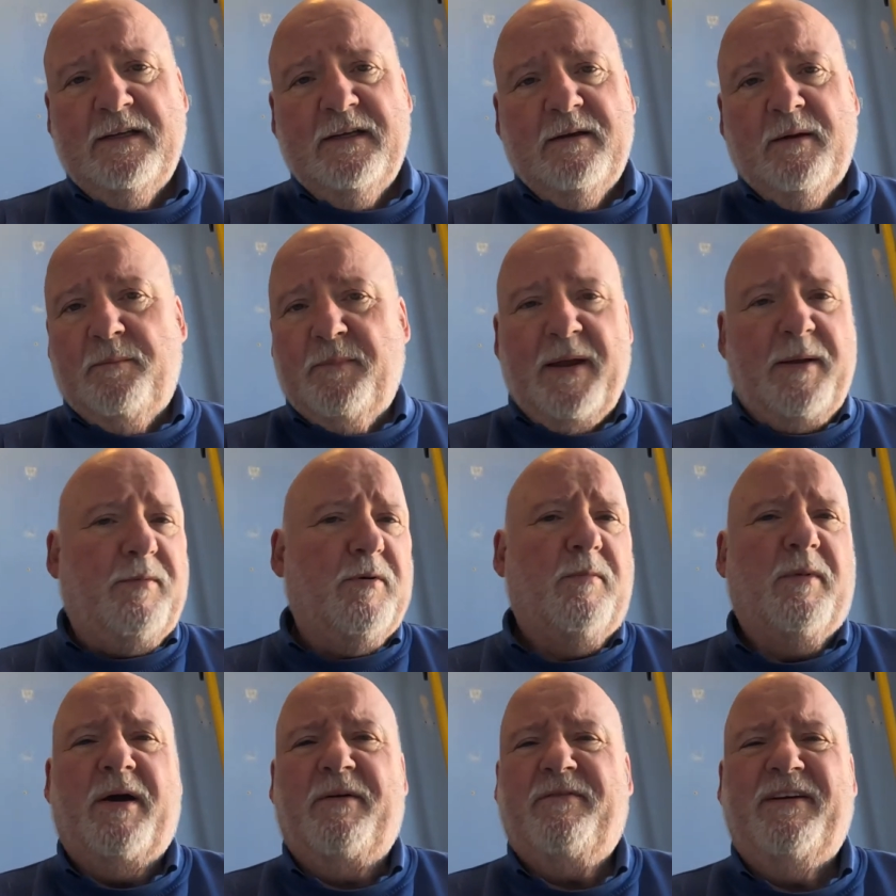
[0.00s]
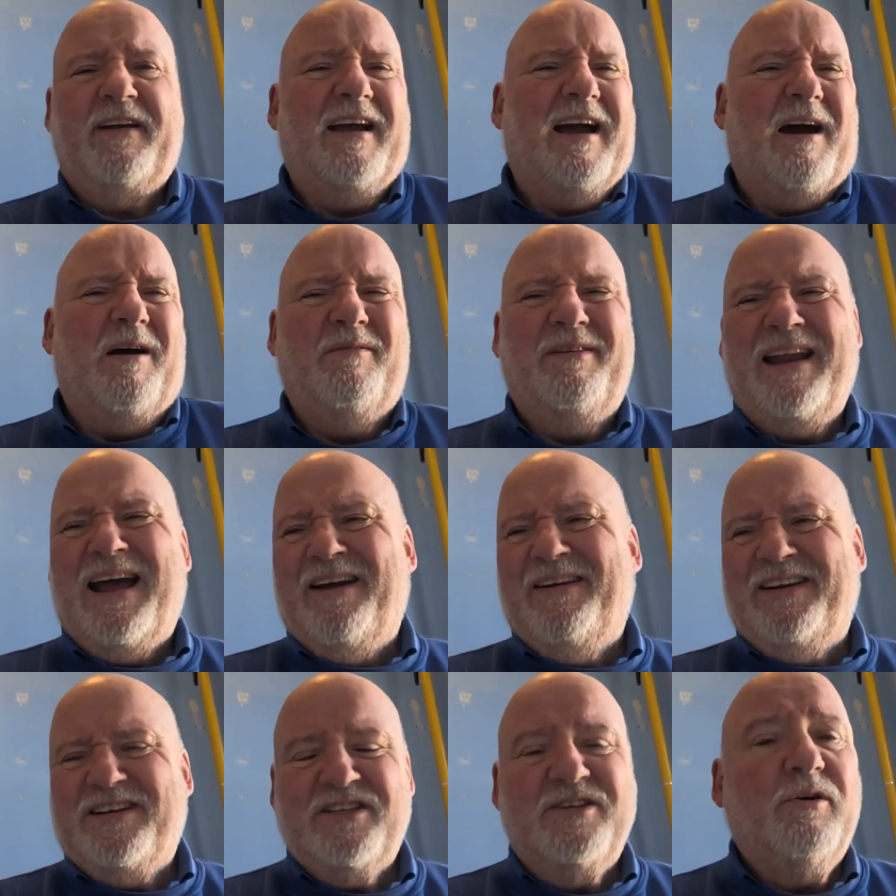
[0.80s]
And people might think, oh no,
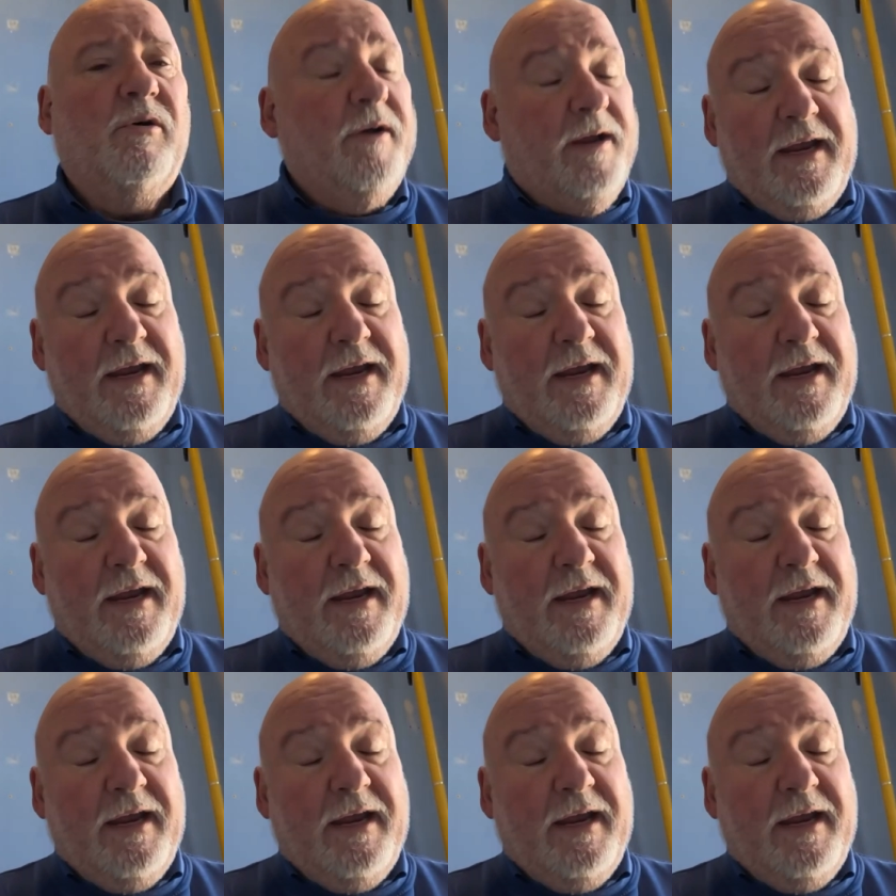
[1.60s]
it's not.